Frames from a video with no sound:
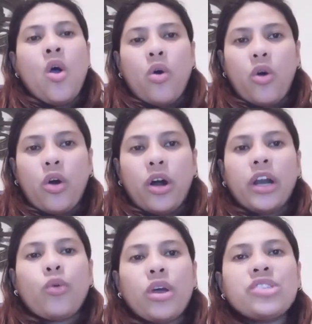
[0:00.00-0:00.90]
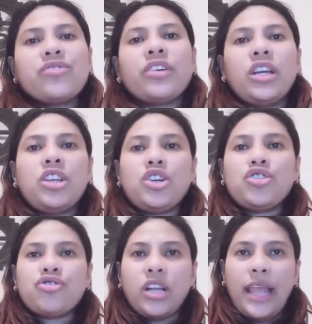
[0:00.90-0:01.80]
or request for
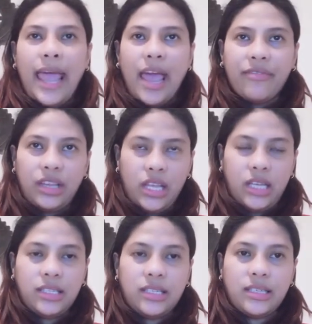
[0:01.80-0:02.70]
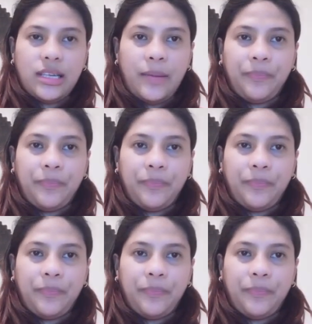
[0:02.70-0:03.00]
additional evidence,